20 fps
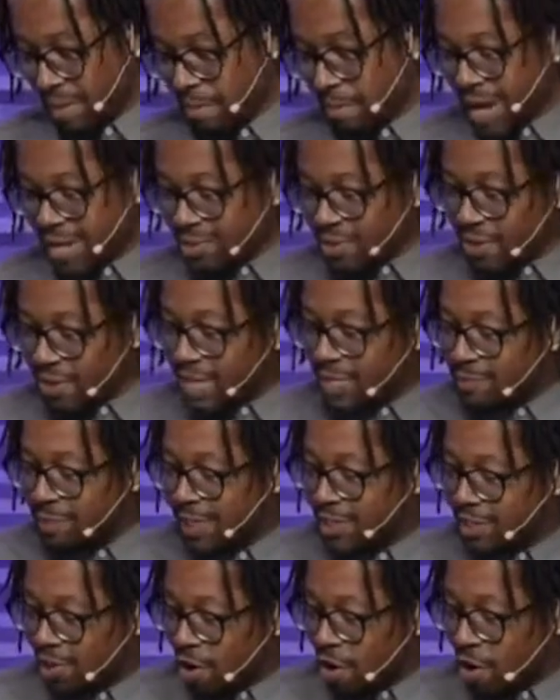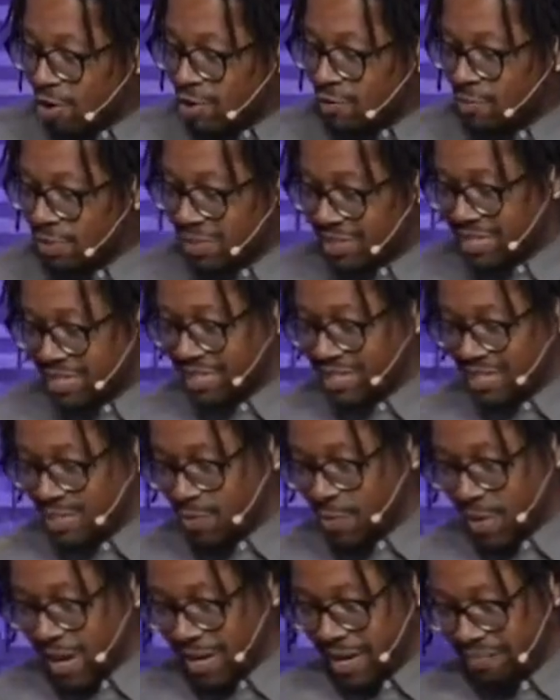Pastor H.B. Charles puts it
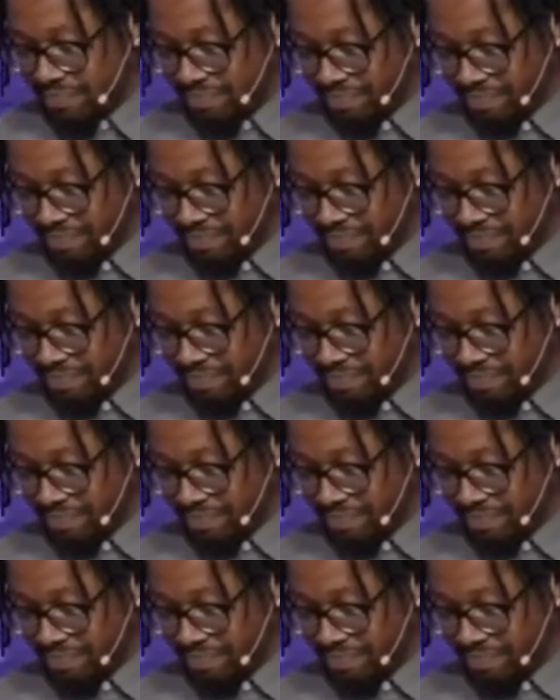this way